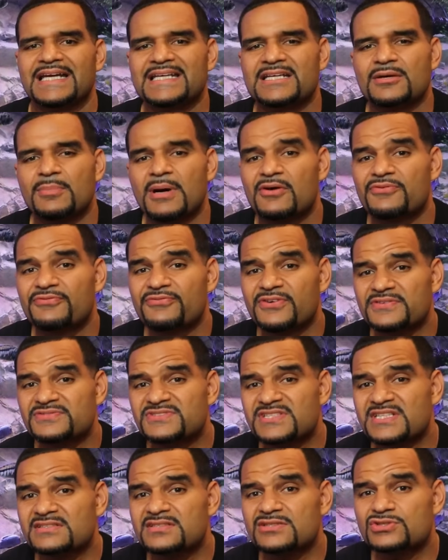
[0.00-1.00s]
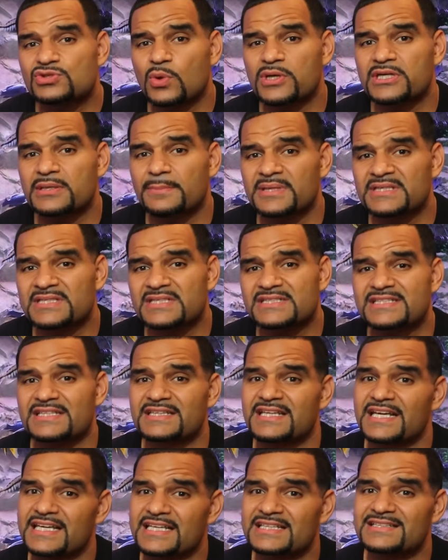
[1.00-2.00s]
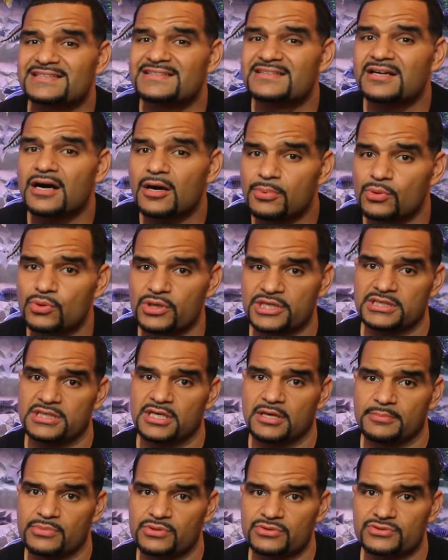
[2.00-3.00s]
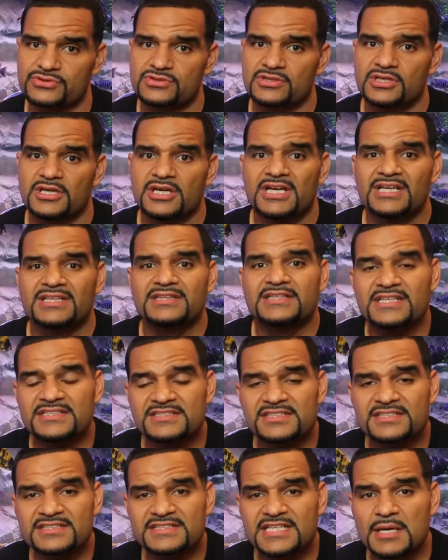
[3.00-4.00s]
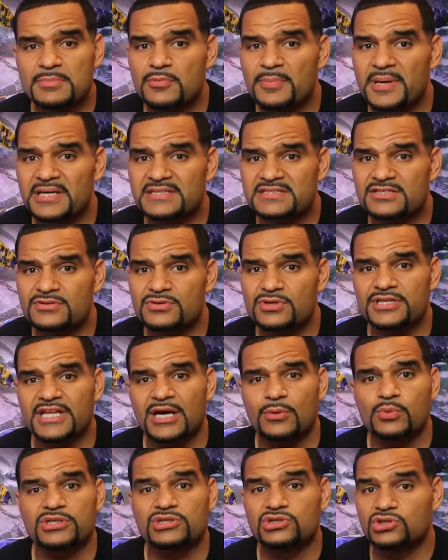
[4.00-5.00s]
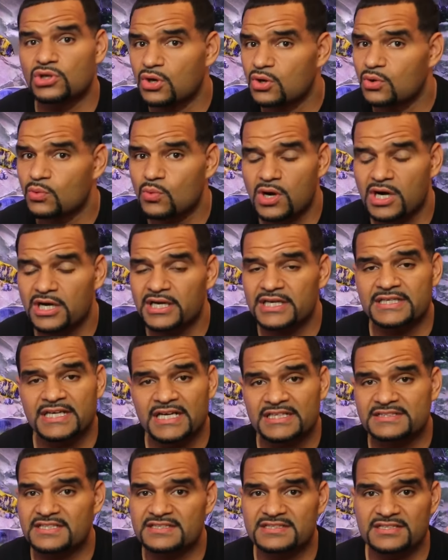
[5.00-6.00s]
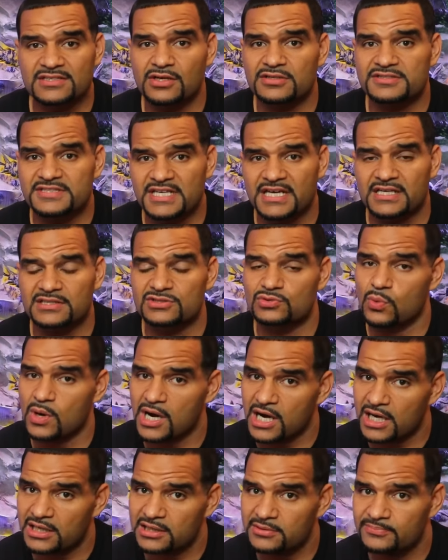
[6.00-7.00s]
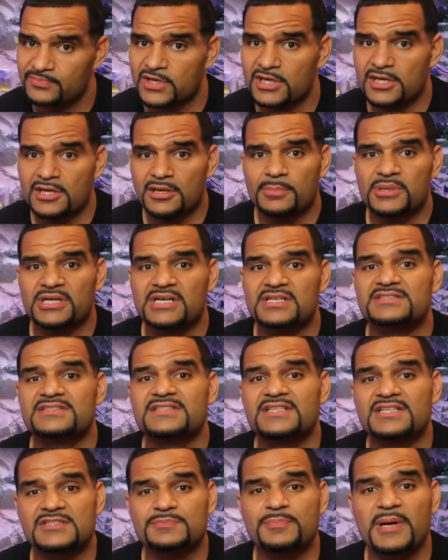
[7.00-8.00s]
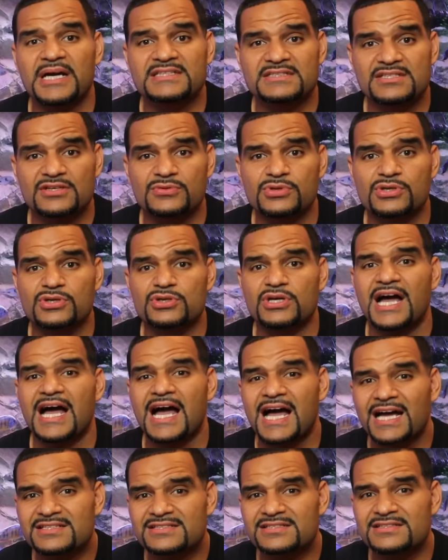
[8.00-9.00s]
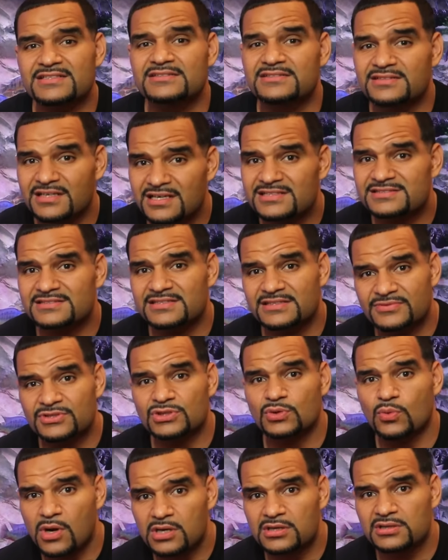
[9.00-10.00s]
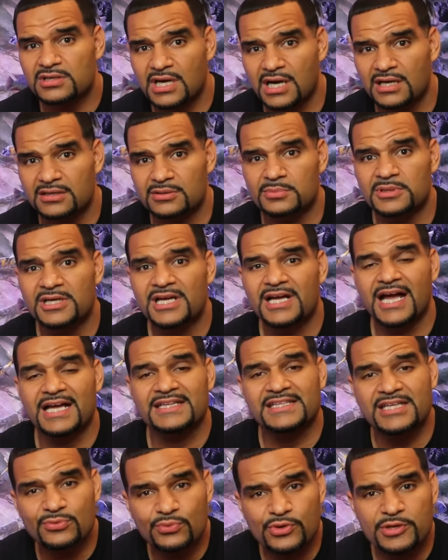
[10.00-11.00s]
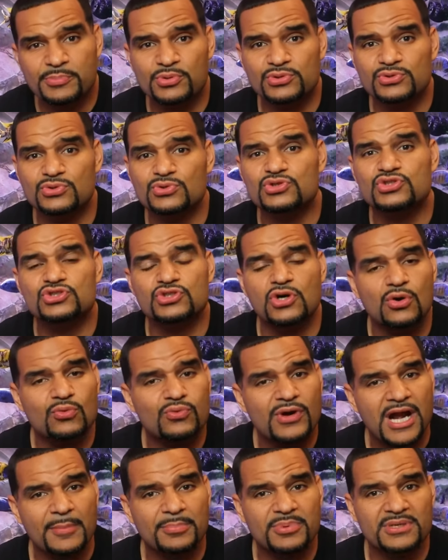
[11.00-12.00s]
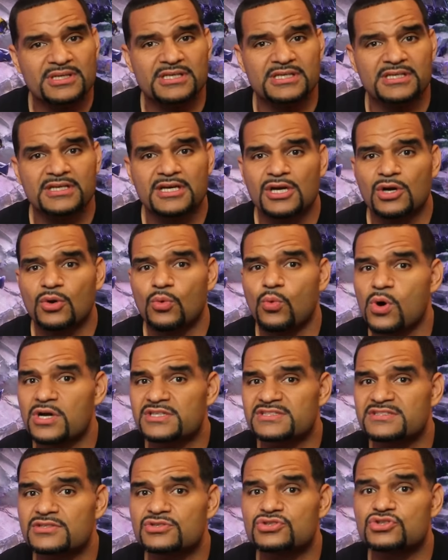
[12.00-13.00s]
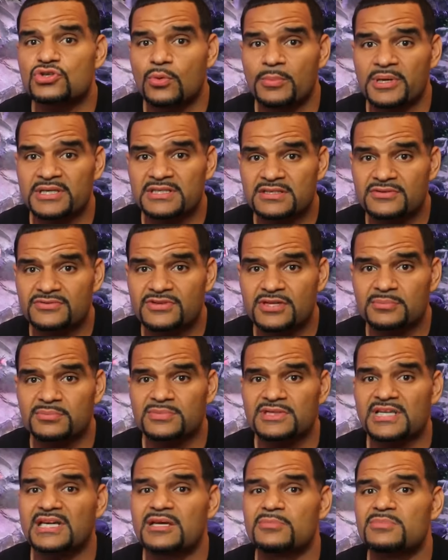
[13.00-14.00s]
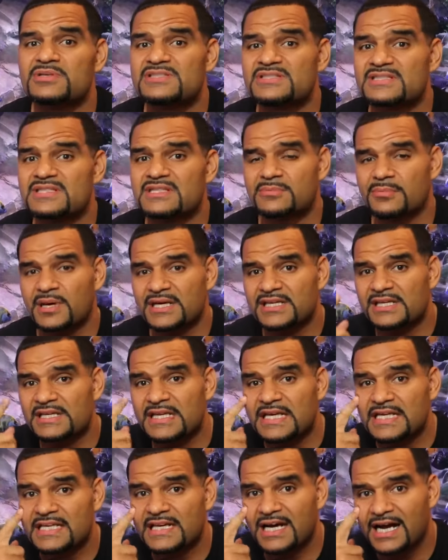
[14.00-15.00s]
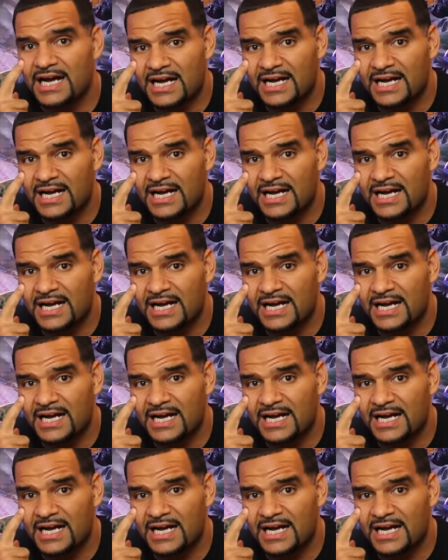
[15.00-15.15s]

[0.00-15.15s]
In about 15 to 20 minutes, they can double in numbers. These are the type of bacteria that we don't want in excess in our tanks. Why? Because this bacteria actually does live in the water column and they reproduce so rapidly, once there's so many of them, they can be seen by the naked